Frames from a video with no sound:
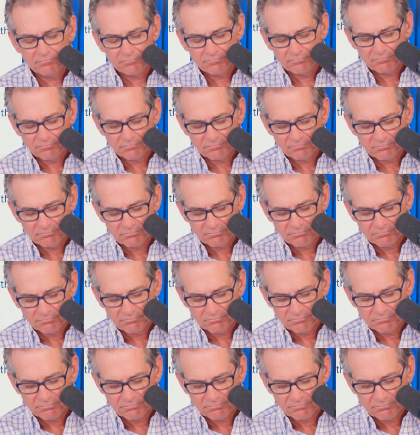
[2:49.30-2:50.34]

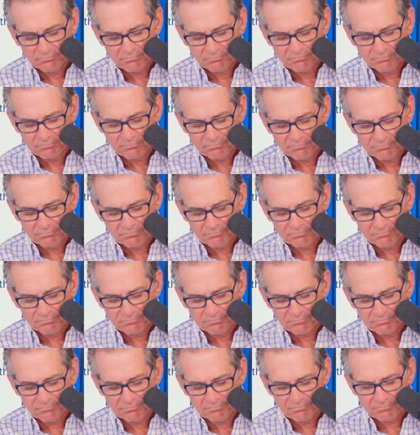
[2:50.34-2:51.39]

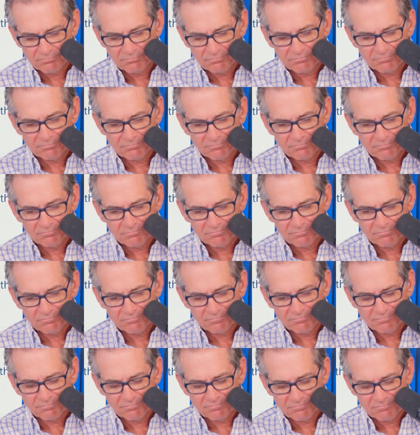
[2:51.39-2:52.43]

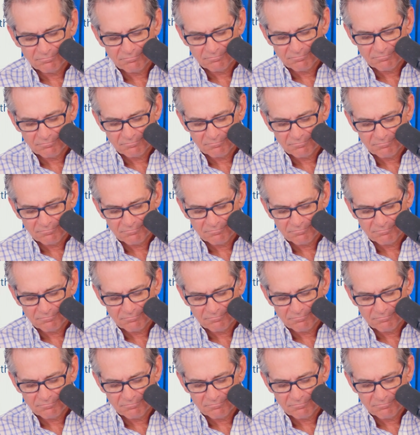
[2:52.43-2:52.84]
Nobody speaks.